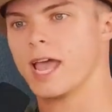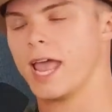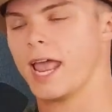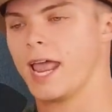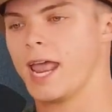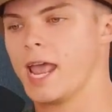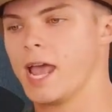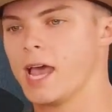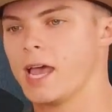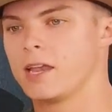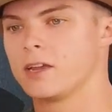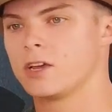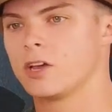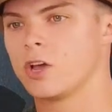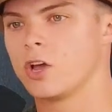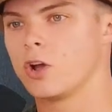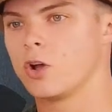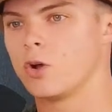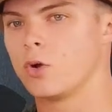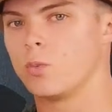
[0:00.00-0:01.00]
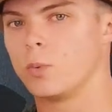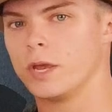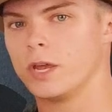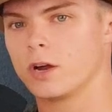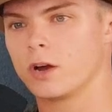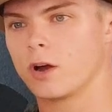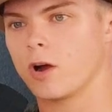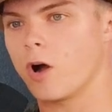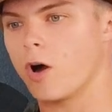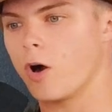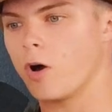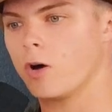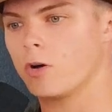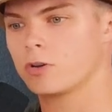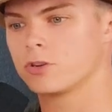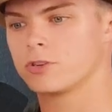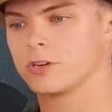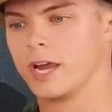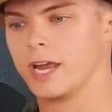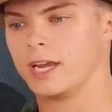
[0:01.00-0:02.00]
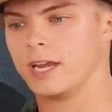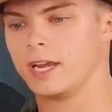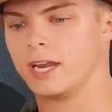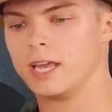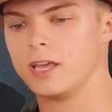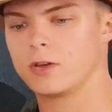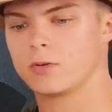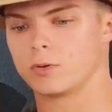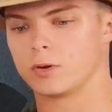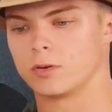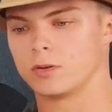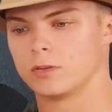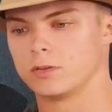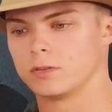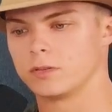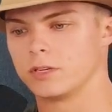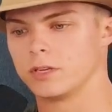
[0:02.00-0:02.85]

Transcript: And we are all created equal.